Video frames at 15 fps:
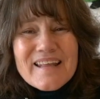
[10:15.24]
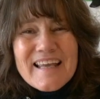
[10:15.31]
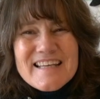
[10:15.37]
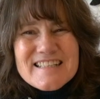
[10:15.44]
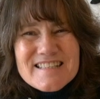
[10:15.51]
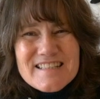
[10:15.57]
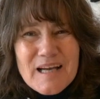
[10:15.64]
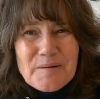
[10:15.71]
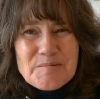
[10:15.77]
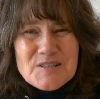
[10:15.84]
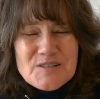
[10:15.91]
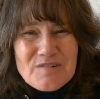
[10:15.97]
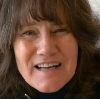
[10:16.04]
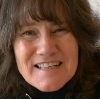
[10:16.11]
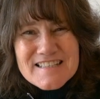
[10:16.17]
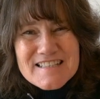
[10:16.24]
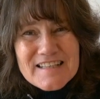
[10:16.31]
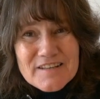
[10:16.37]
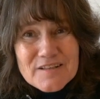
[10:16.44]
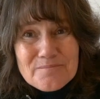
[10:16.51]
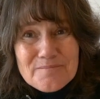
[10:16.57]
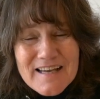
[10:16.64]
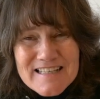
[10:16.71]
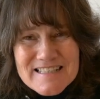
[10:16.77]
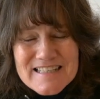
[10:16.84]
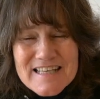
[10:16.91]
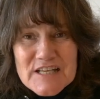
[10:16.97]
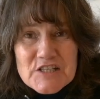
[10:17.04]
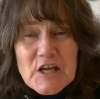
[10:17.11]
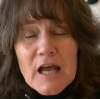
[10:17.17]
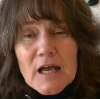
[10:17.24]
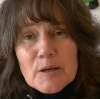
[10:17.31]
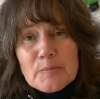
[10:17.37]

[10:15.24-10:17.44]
It's time to write another message.